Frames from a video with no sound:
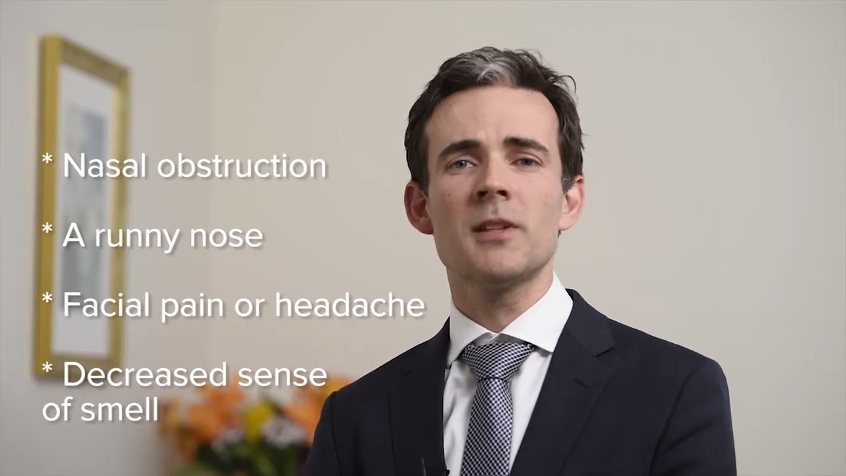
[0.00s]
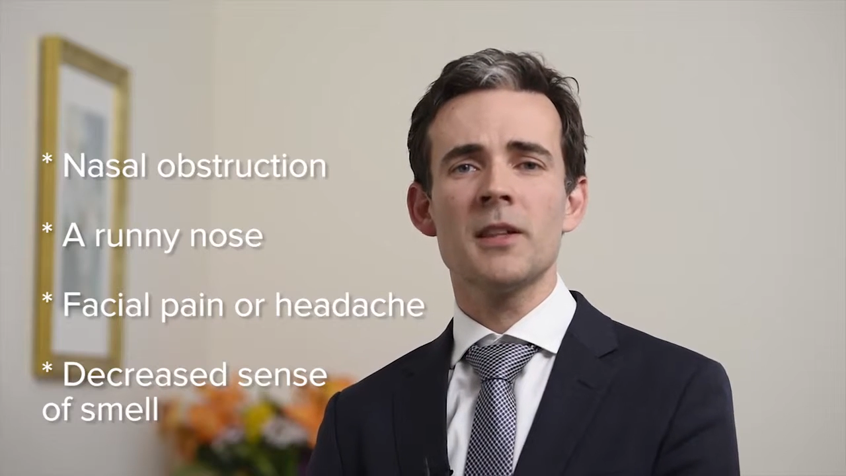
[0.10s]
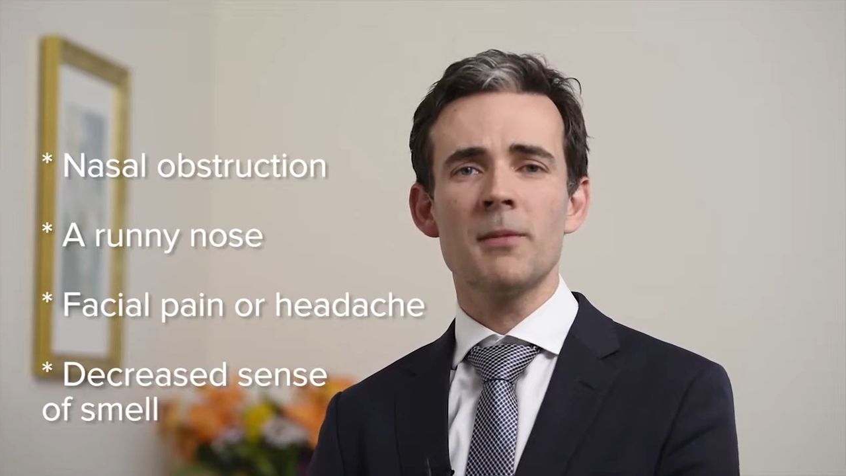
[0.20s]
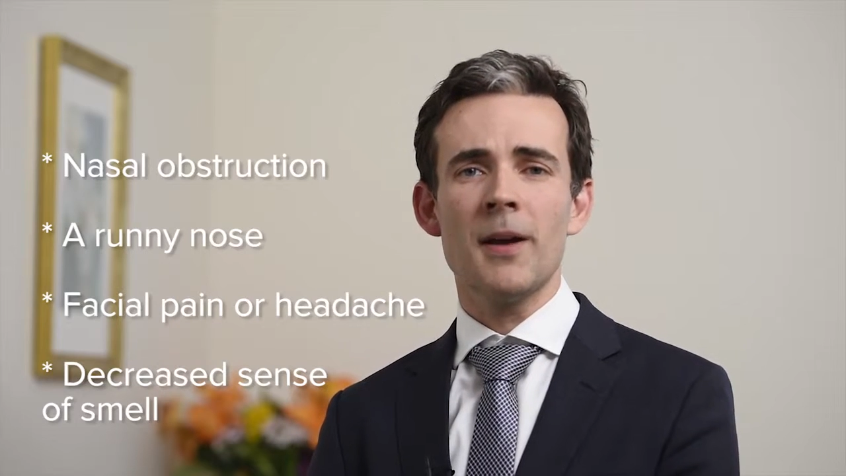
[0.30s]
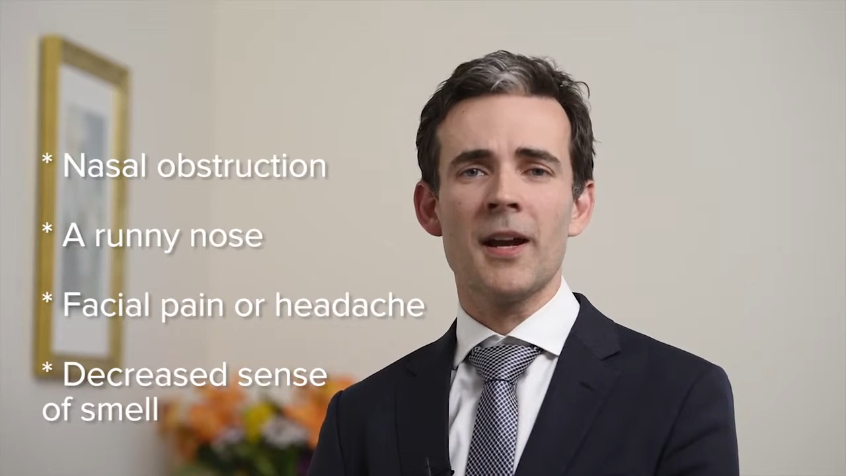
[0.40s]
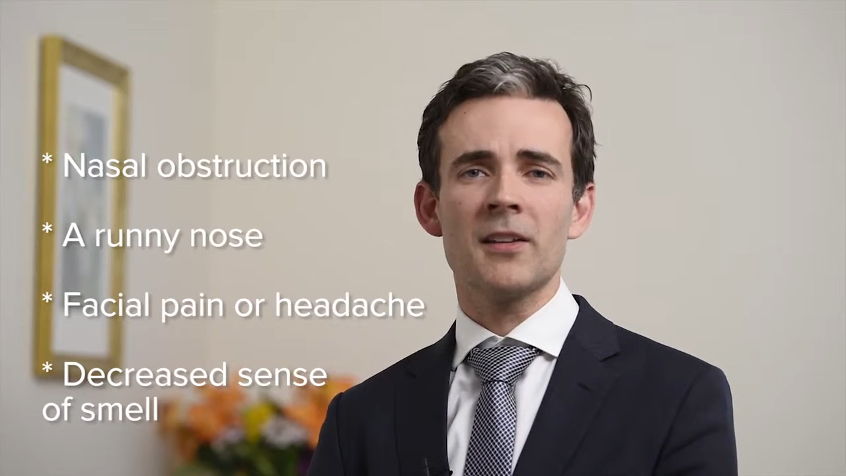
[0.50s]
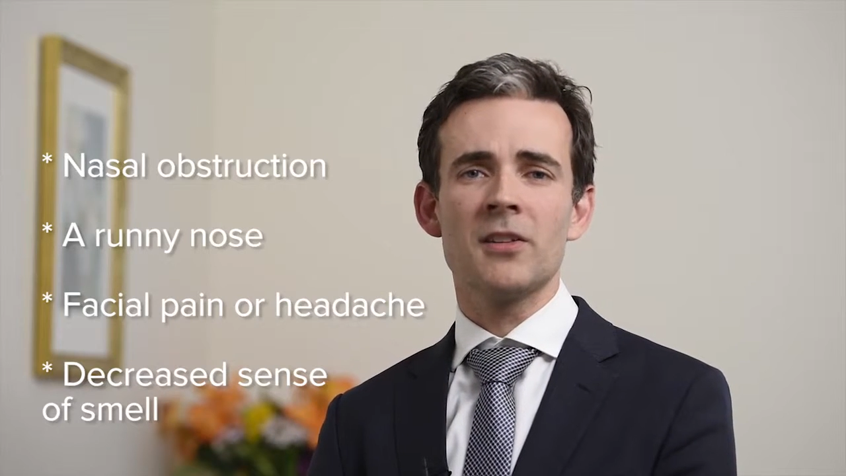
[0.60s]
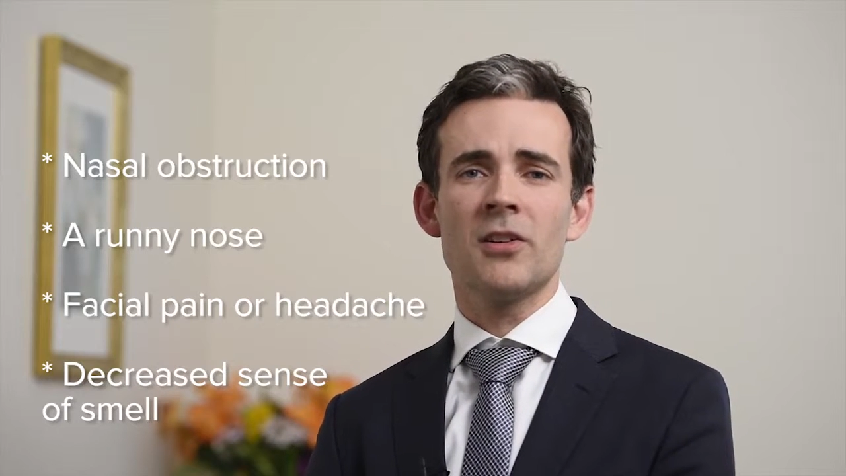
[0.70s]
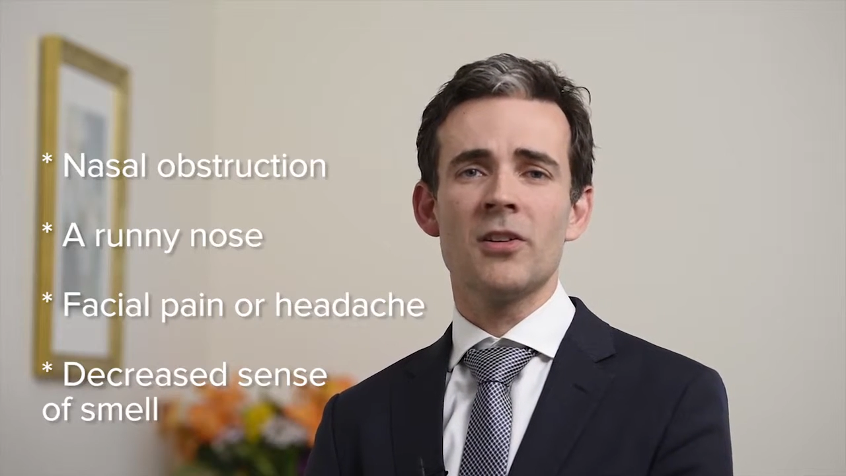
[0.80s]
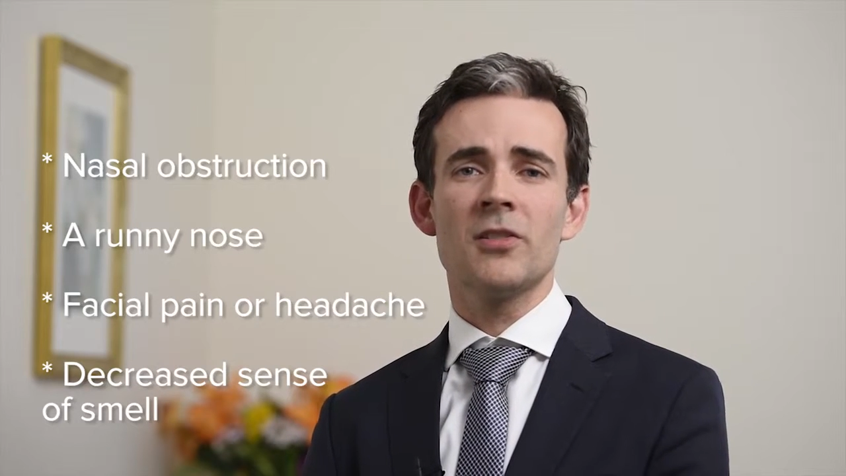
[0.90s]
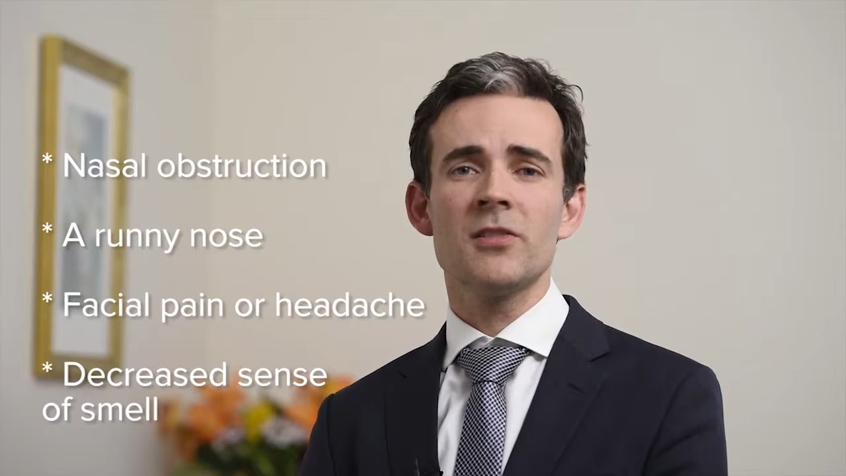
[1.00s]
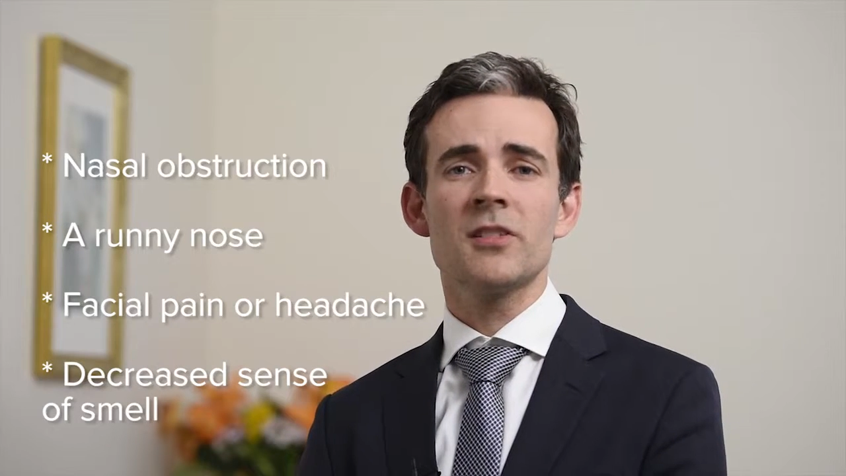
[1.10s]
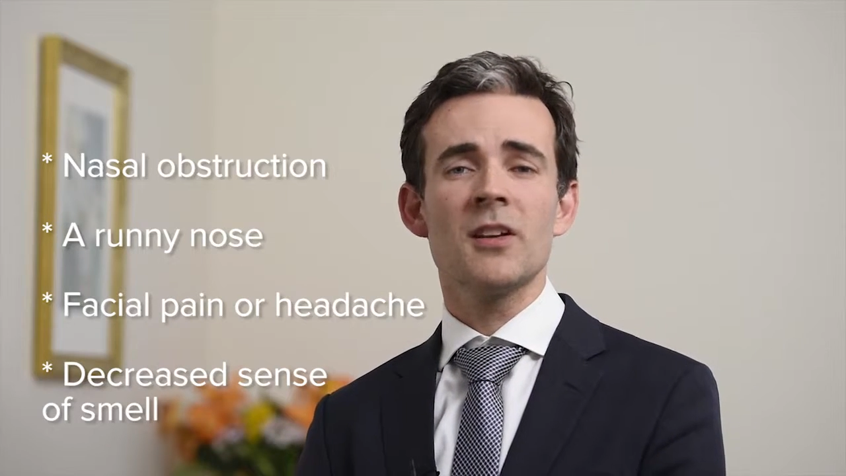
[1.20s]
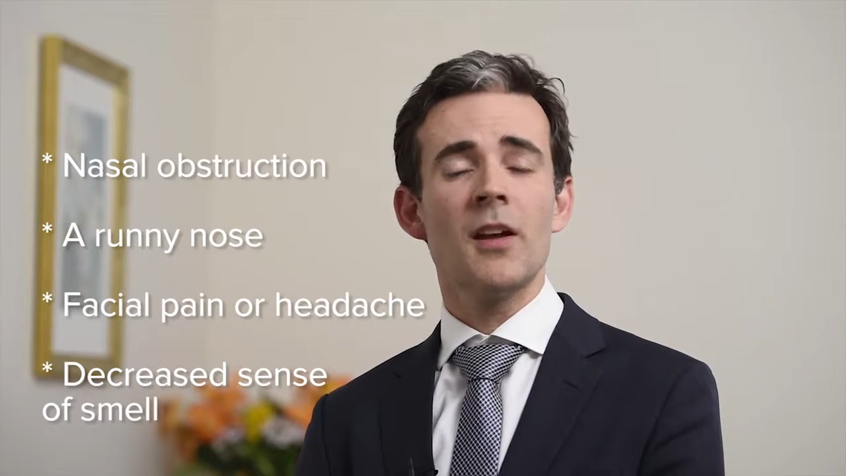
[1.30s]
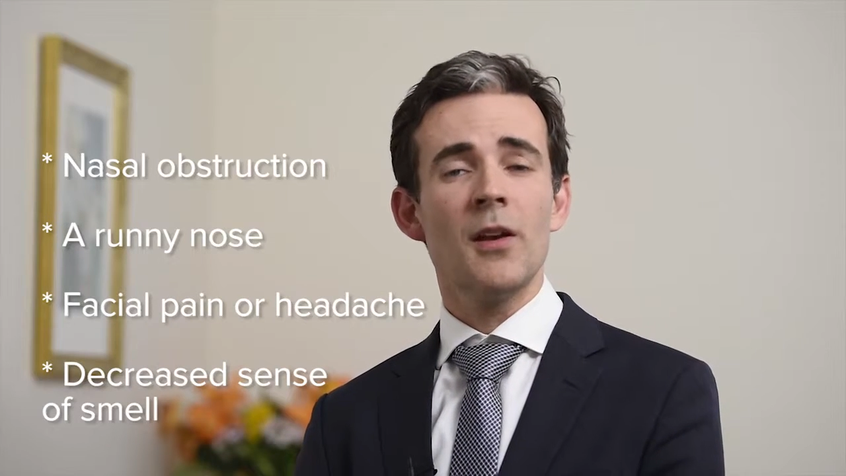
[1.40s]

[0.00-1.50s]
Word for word: down the back of the nose,